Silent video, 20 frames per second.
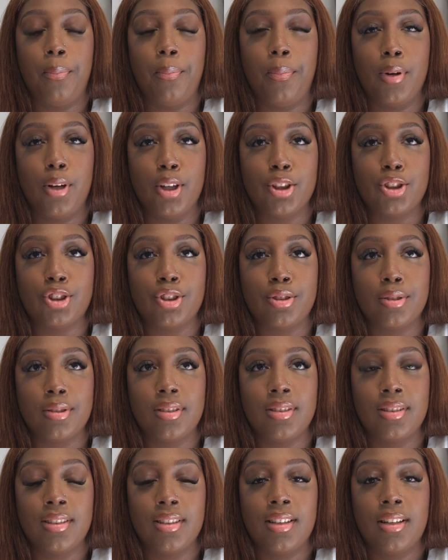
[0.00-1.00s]
pushed
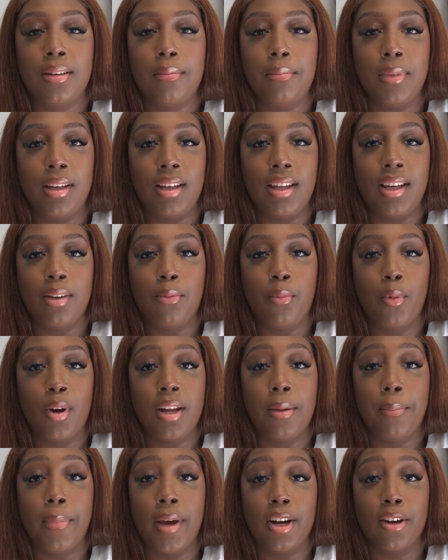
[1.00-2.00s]
me and
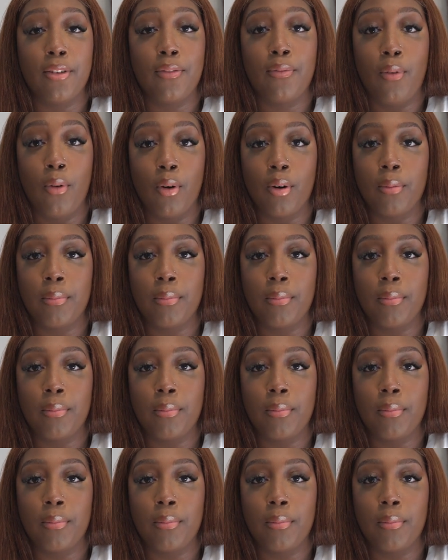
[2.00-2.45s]
wanted better for